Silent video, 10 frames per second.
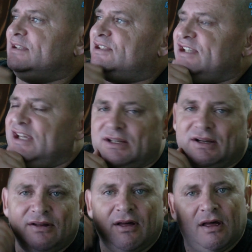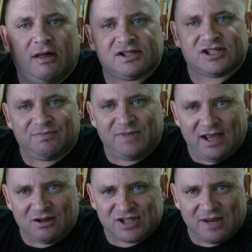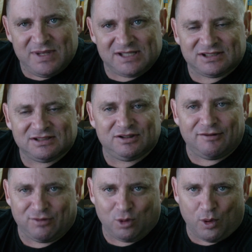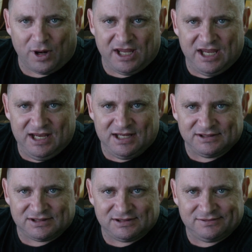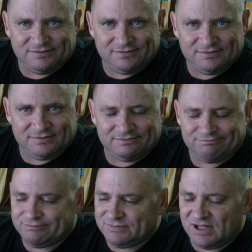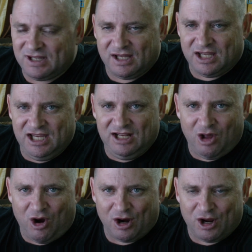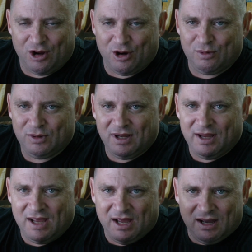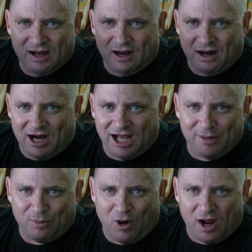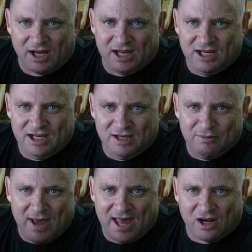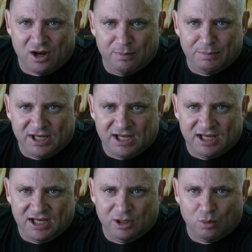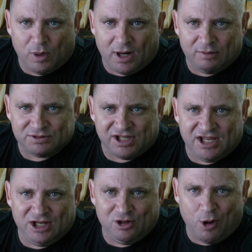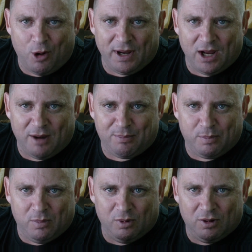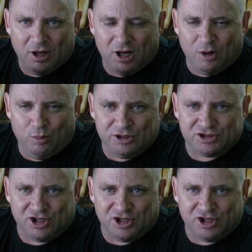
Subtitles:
Let's see, something else I miss, the Florida Keys. Key Largo, Isla Morada Key, Matacumba Key. When I was a kid growing up, we